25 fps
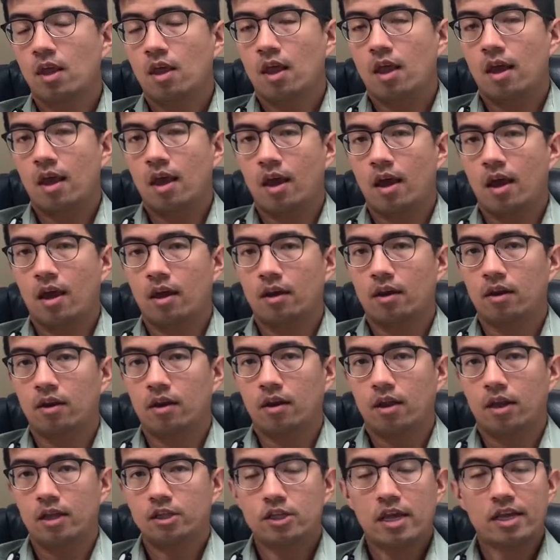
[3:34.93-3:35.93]
And
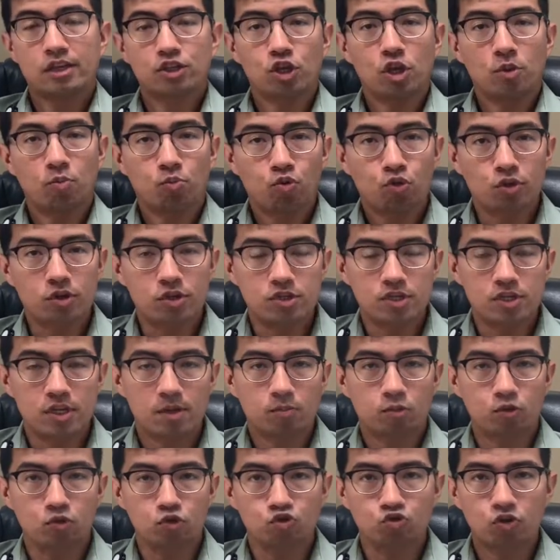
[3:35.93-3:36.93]
it's actually a pretty
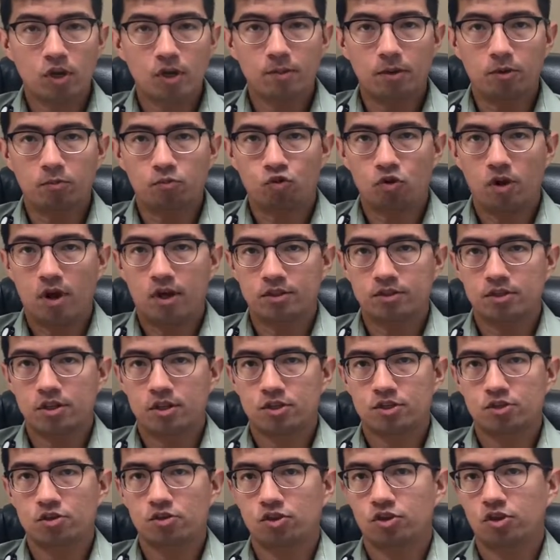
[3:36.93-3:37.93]
simple treatment
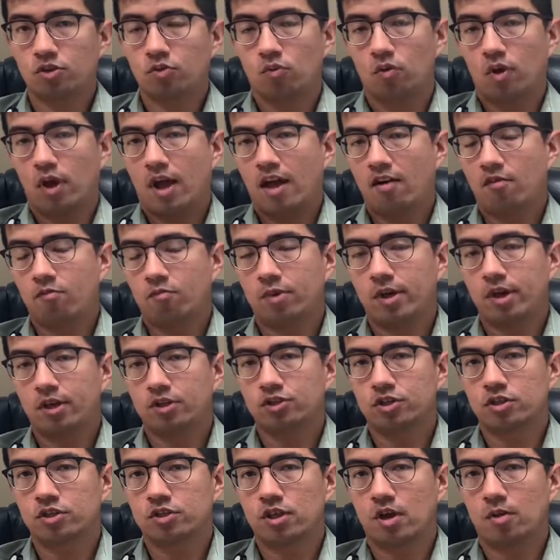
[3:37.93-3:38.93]
process. Usually we'll have
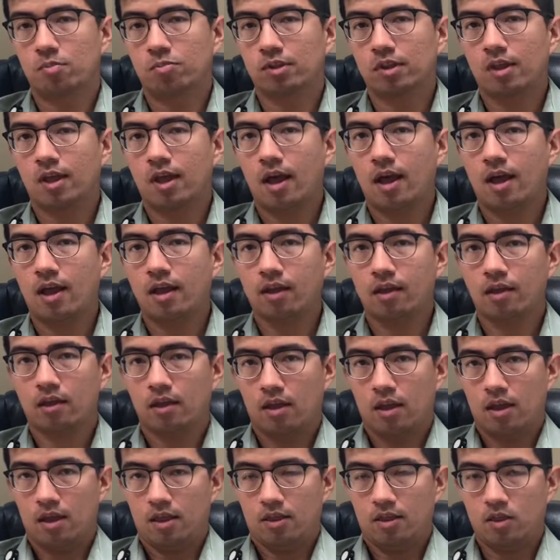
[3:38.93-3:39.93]
patients applying
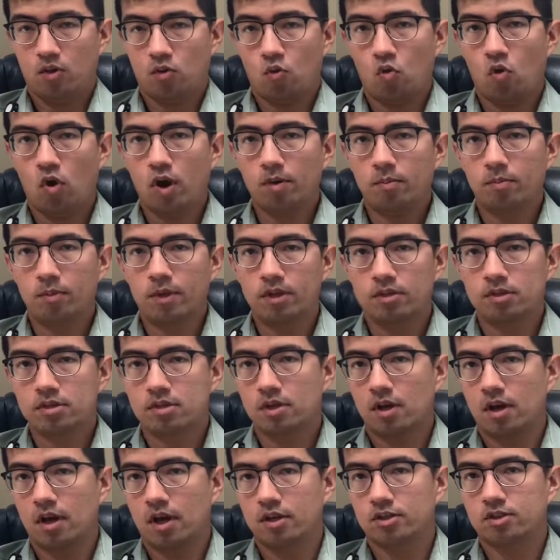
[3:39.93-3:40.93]
the
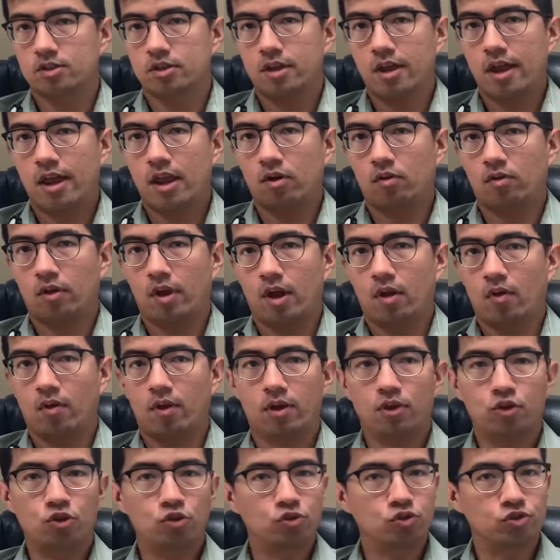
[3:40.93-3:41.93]
ointment to the anal
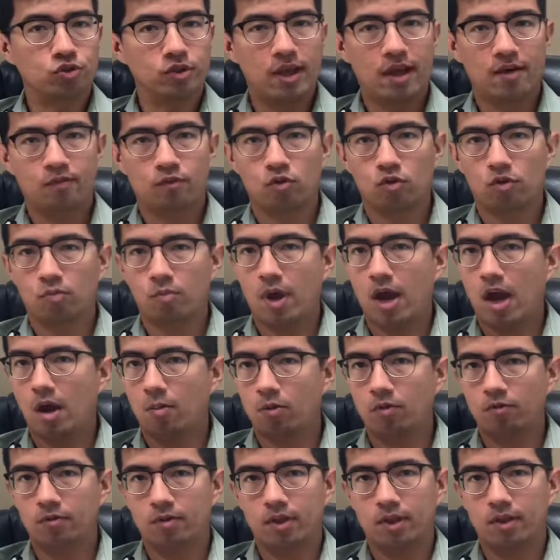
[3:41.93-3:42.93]
area, usually after their bowel
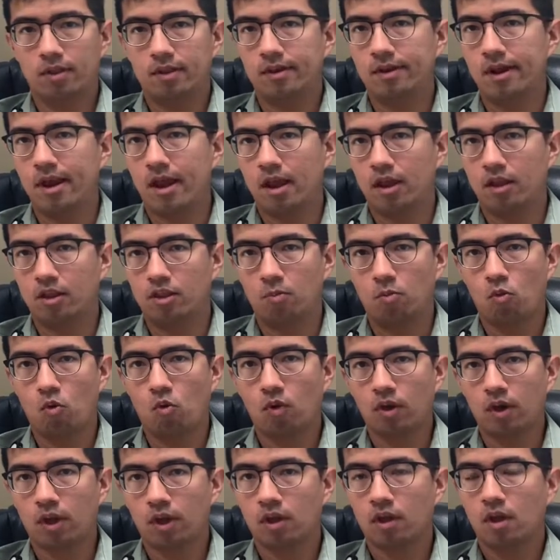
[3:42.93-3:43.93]
movement of the day in the
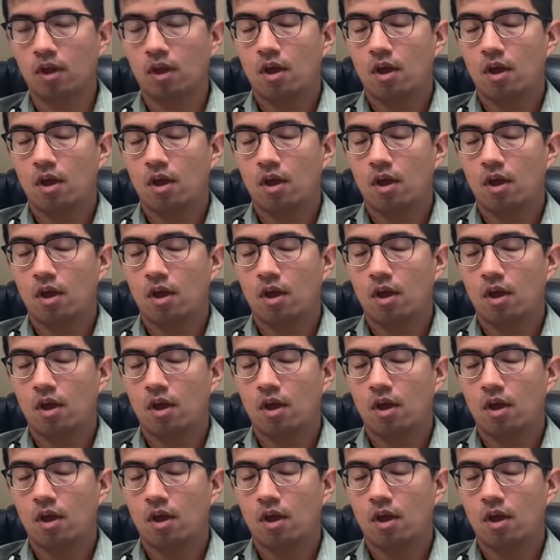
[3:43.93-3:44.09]
morning,